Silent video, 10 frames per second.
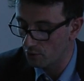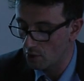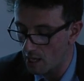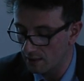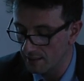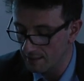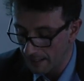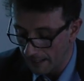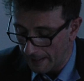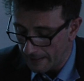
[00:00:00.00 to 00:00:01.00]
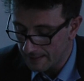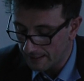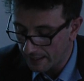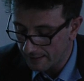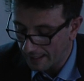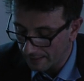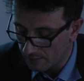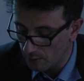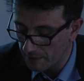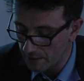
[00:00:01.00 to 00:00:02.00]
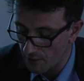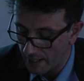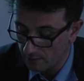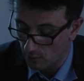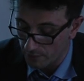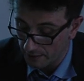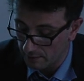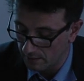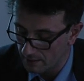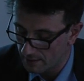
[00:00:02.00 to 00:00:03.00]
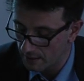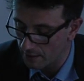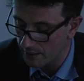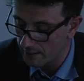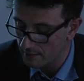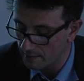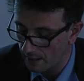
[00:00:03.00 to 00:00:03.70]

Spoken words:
regardless is that they tend to be read or written in series,